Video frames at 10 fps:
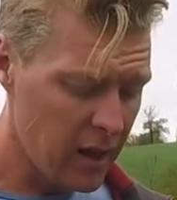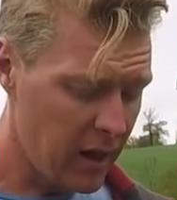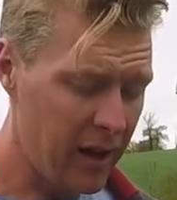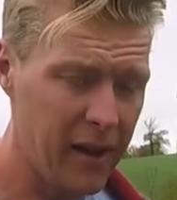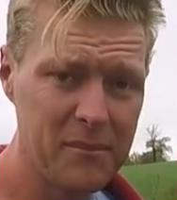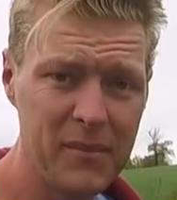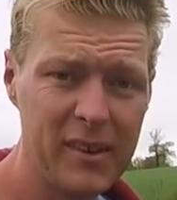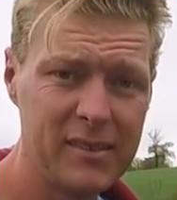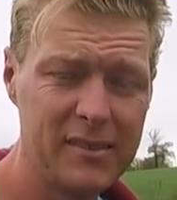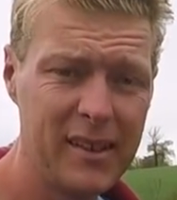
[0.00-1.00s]

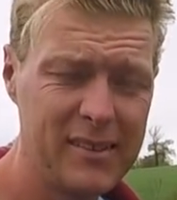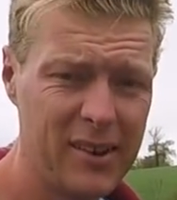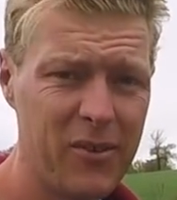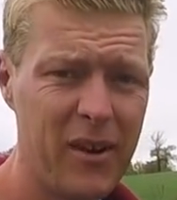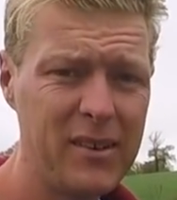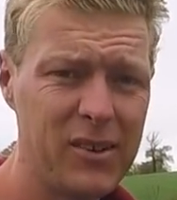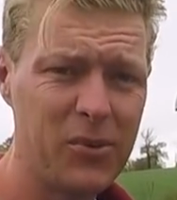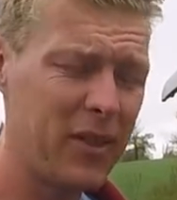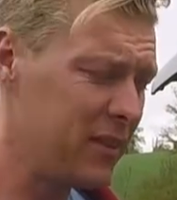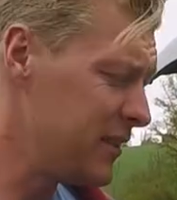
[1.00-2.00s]
It's horrendous
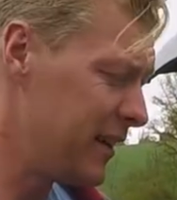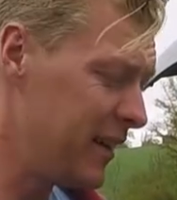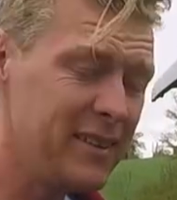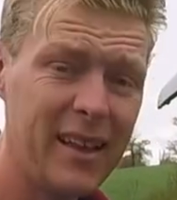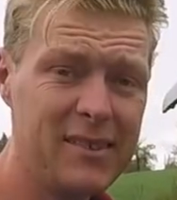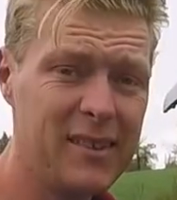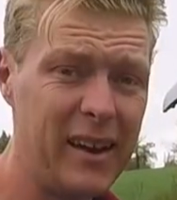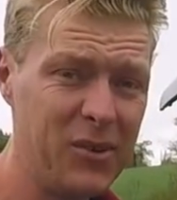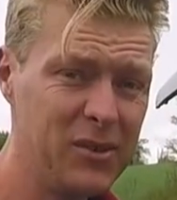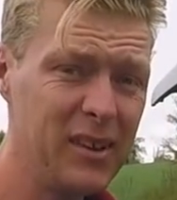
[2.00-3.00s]
weather today.
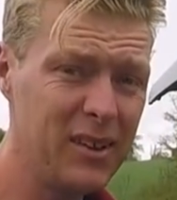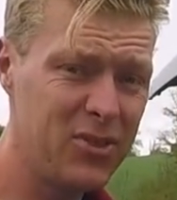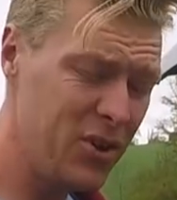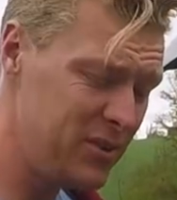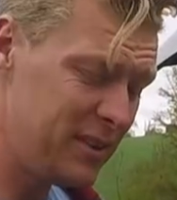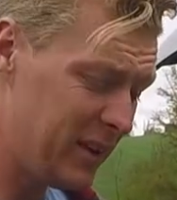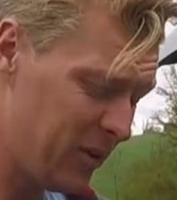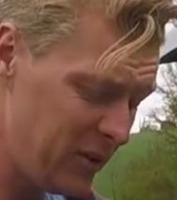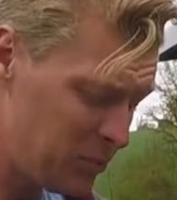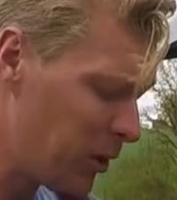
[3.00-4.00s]
Yesterday it was nearly 30
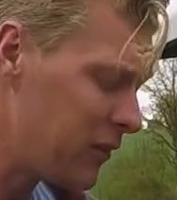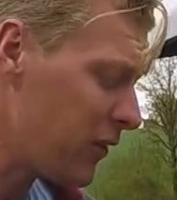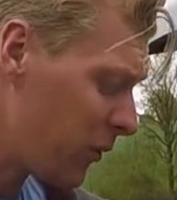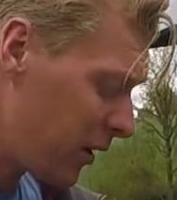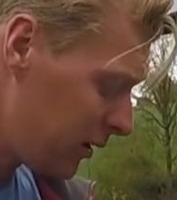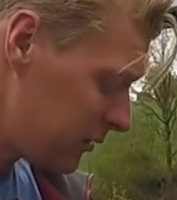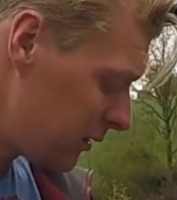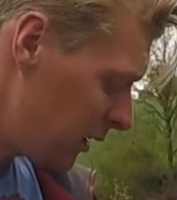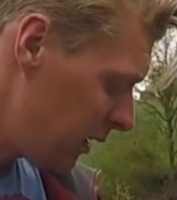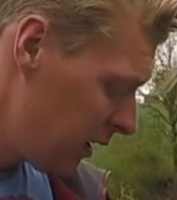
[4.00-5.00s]
degrees, believe it or not.
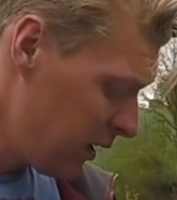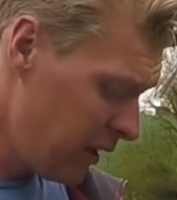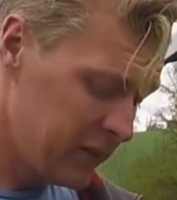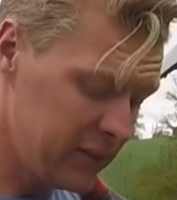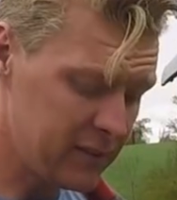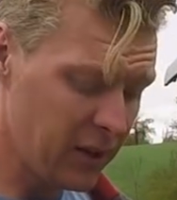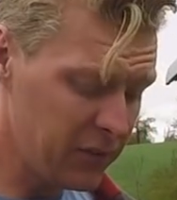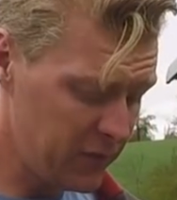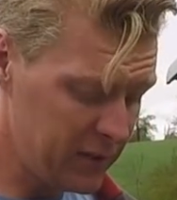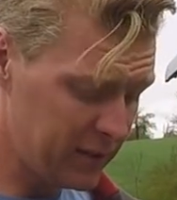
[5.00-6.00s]
This
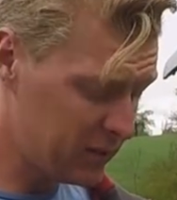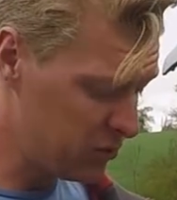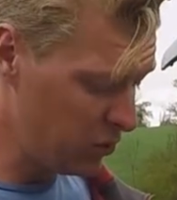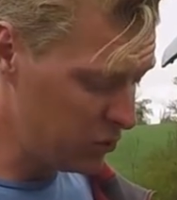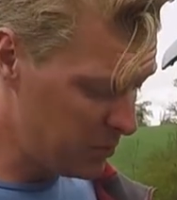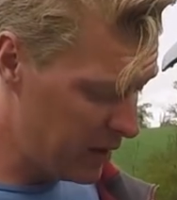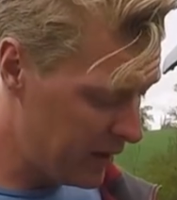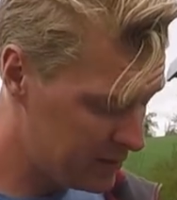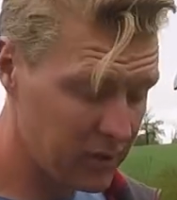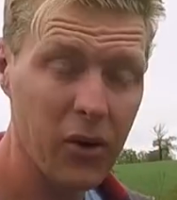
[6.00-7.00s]
stuff is exhaust
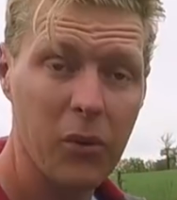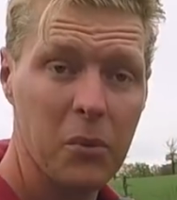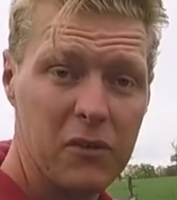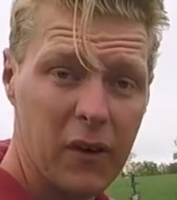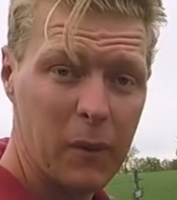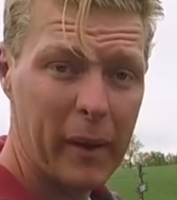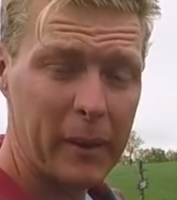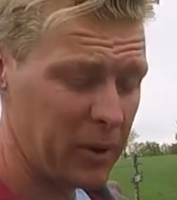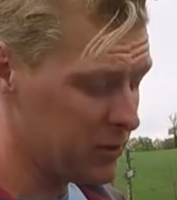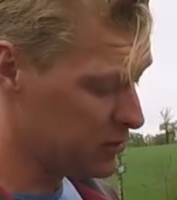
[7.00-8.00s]
paste. Oh, we've got the back
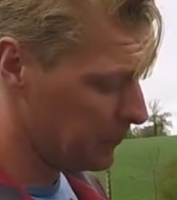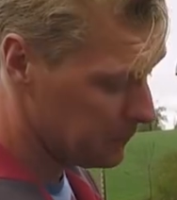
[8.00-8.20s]
box on.